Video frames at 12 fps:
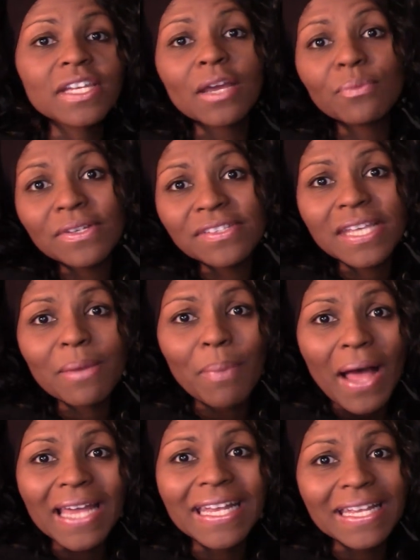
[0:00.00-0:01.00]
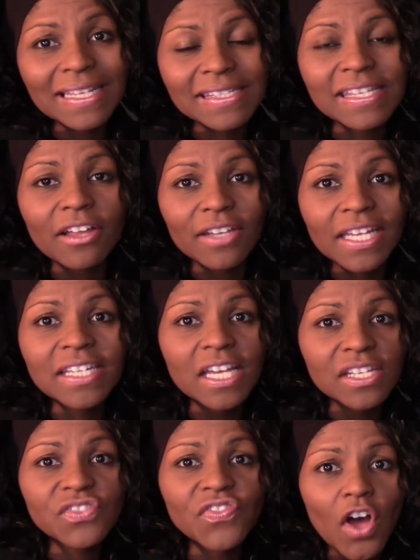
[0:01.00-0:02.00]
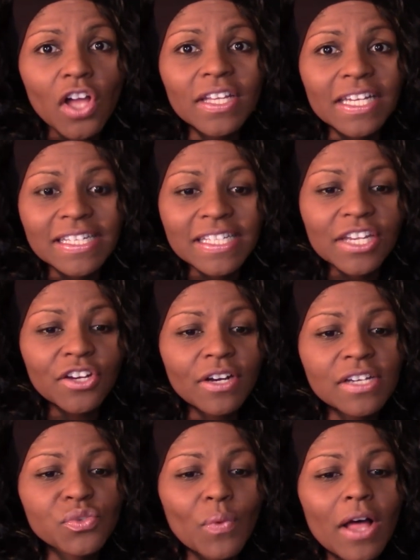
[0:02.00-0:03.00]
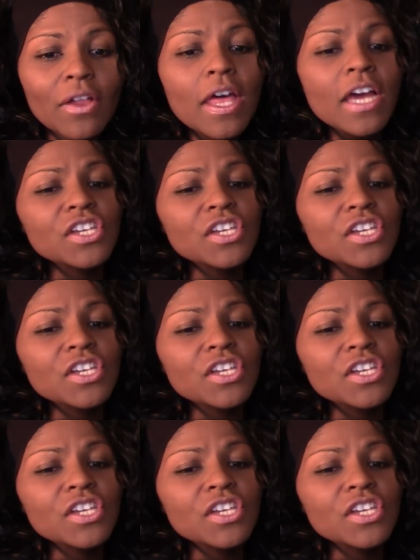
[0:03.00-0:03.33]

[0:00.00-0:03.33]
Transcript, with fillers: And I will say buying and selling does fall into here as well.